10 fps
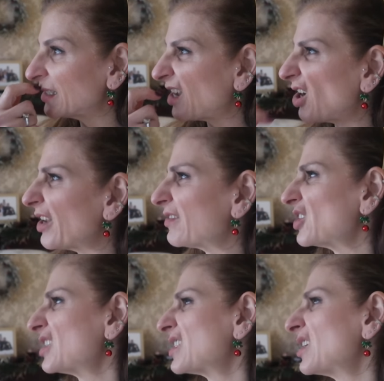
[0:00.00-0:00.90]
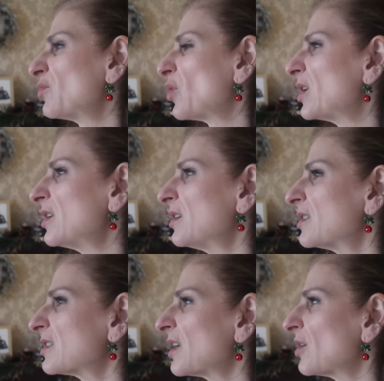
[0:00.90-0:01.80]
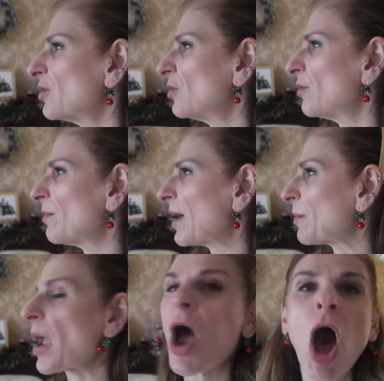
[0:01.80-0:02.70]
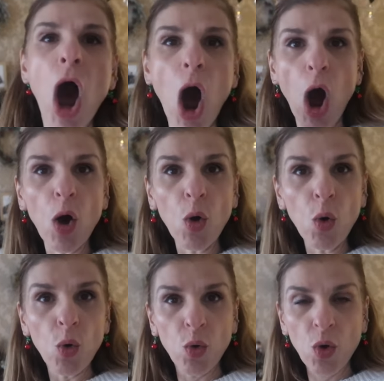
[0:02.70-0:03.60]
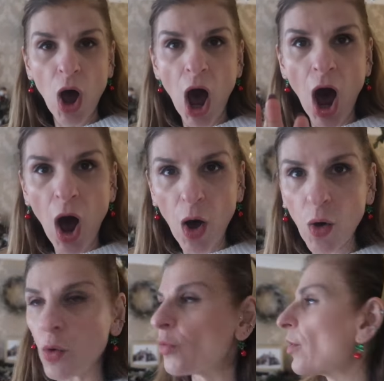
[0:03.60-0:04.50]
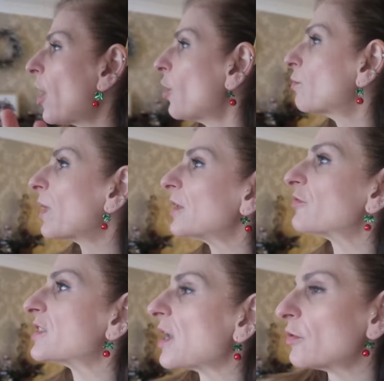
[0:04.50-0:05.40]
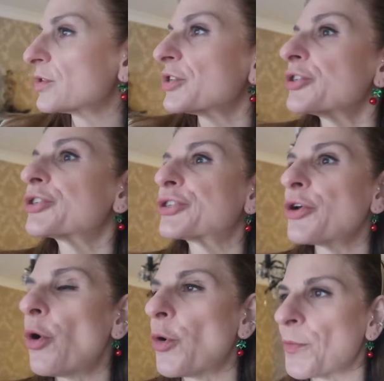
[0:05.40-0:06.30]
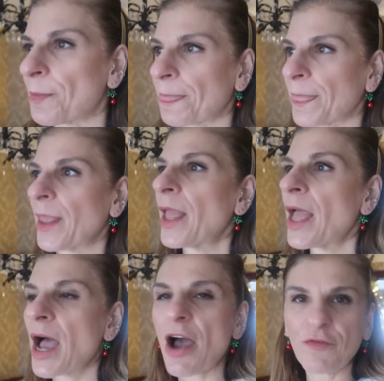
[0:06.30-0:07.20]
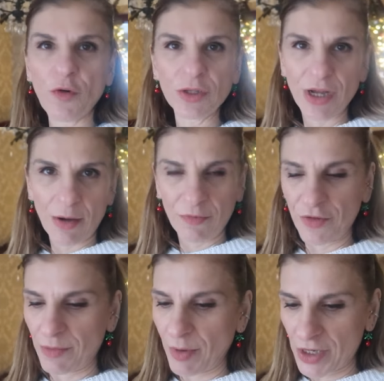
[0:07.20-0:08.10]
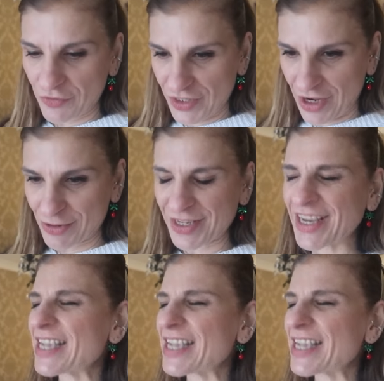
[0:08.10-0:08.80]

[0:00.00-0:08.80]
Oh, and I've just seen one single magpie. Oh, blood results. So I phoned up for the blood results, and